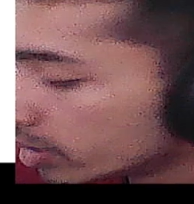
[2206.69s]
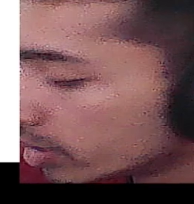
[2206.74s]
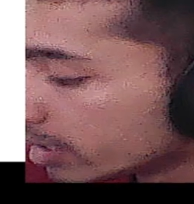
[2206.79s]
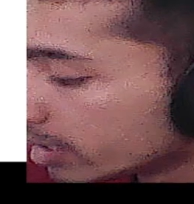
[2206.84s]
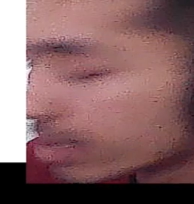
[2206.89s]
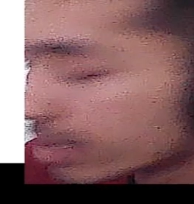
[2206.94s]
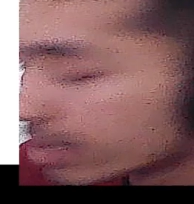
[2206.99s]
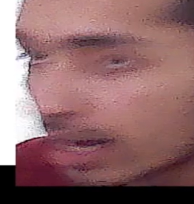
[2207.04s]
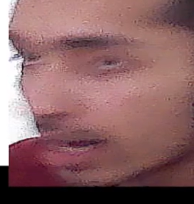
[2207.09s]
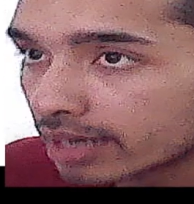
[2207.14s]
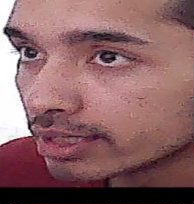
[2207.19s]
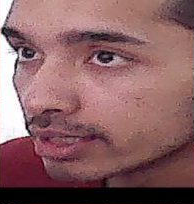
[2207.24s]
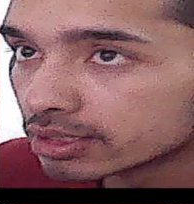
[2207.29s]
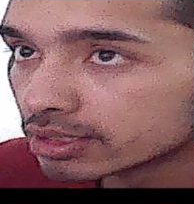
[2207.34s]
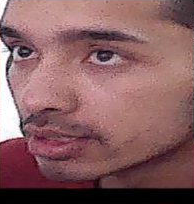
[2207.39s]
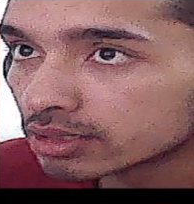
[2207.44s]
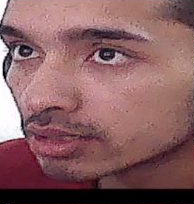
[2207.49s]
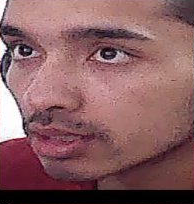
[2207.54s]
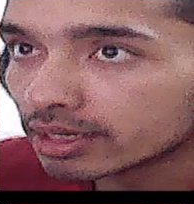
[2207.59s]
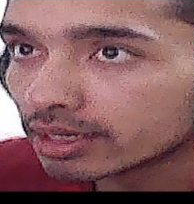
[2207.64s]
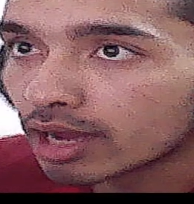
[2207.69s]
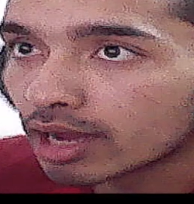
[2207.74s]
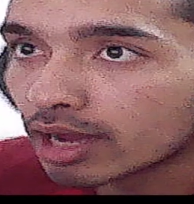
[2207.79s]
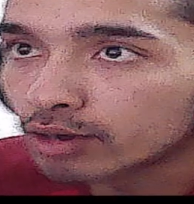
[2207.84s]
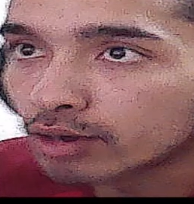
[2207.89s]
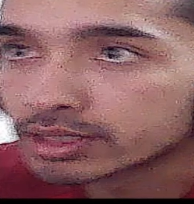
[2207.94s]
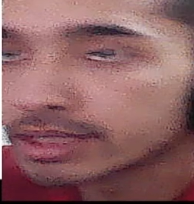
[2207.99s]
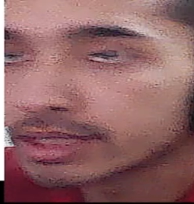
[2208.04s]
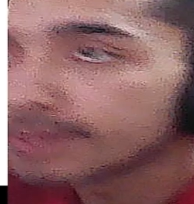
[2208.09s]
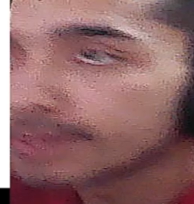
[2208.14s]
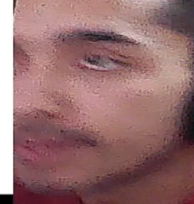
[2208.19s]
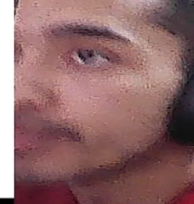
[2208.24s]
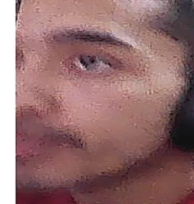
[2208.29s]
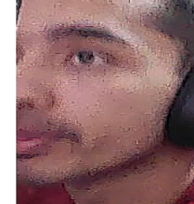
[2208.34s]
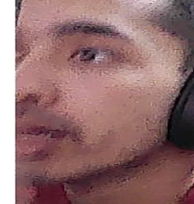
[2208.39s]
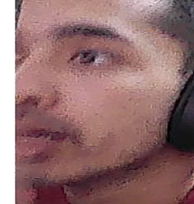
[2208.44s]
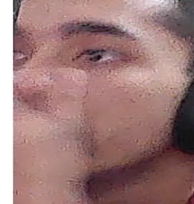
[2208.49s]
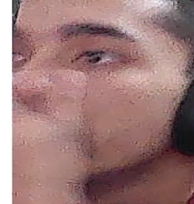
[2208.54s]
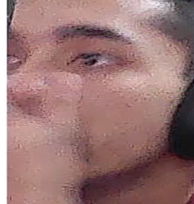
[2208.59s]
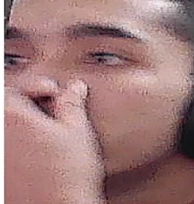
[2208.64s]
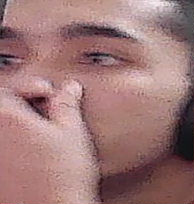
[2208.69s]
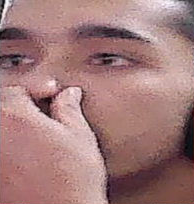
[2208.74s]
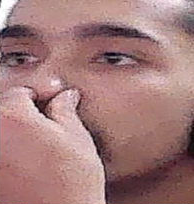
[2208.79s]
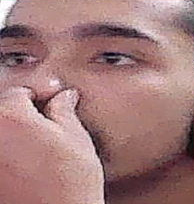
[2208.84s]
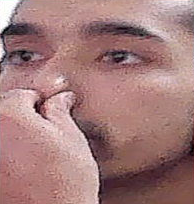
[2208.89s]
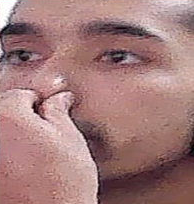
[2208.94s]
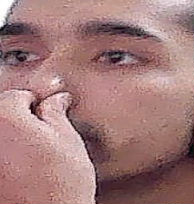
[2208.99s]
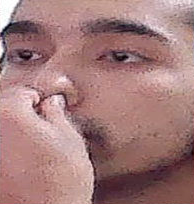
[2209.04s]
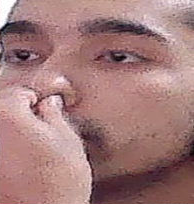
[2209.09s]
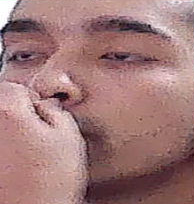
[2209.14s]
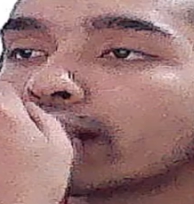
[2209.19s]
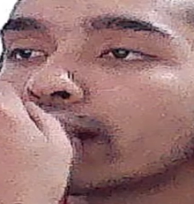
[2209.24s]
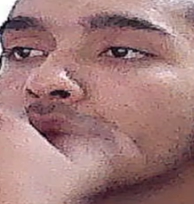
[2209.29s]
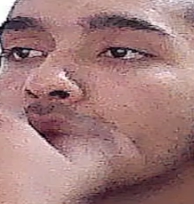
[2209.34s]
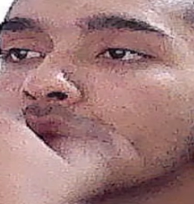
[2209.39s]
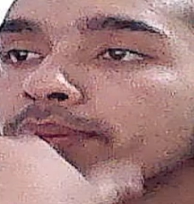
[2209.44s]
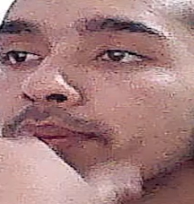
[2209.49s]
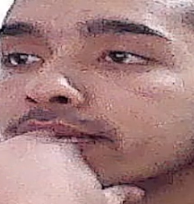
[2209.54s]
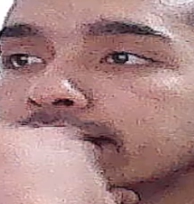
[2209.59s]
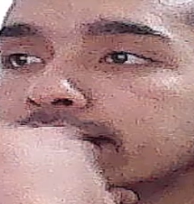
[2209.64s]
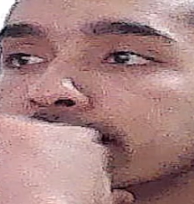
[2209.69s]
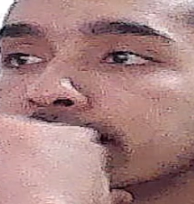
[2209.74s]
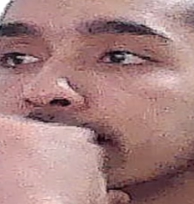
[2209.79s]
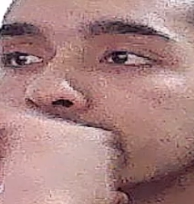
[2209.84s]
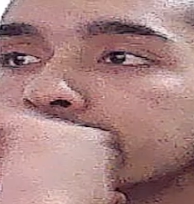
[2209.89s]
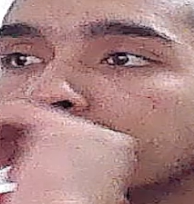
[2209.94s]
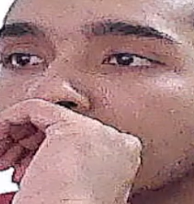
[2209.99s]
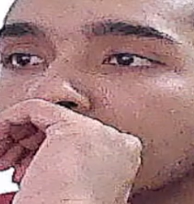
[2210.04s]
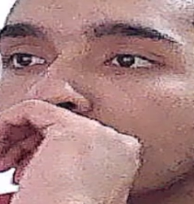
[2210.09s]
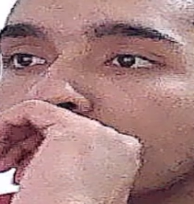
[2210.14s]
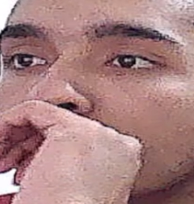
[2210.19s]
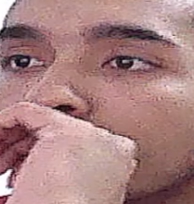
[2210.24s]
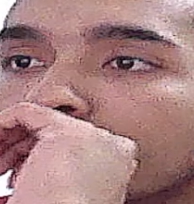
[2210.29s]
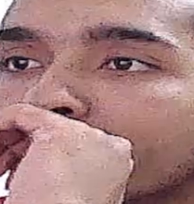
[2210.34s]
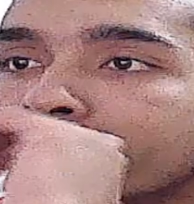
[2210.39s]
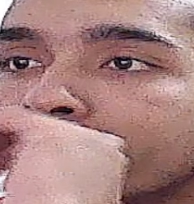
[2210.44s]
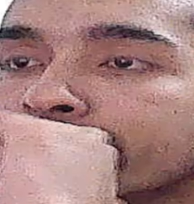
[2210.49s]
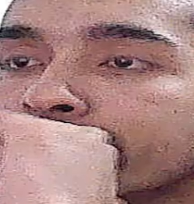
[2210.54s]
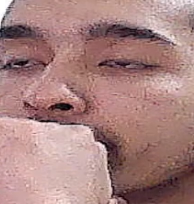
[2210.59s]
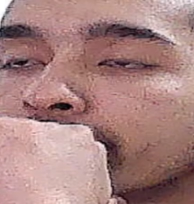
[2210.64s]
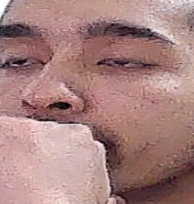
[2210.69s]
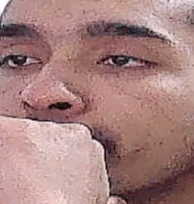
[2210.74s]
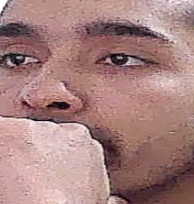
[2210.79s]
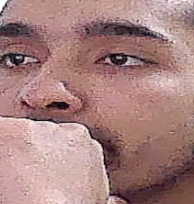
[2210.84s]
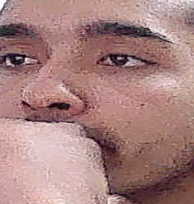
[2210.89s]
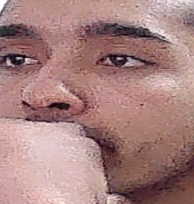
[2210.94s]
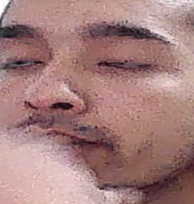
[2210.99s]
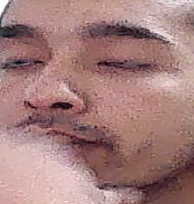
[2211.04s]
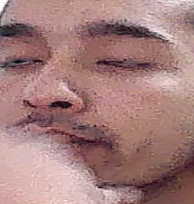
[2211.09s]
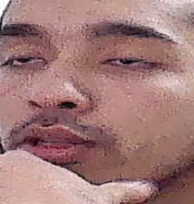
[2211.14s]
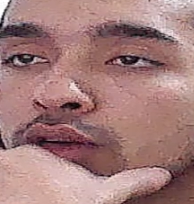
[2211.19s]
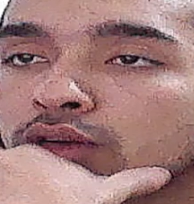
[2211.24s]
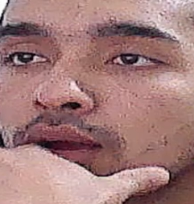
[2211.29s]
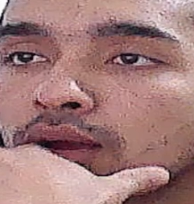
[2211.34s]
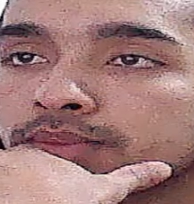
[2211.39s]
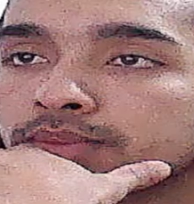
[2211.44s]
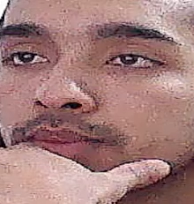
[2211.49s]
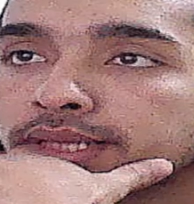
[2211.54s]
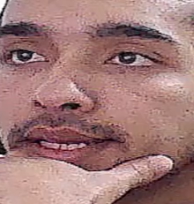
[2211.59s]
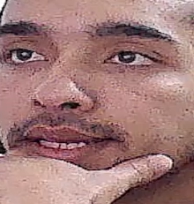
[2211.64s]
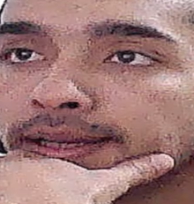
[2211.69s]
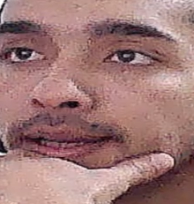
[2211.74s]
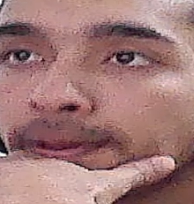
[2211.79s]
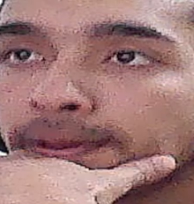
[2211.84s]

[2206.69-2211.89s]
That is, now see what happens is, whenever the pick method comes in,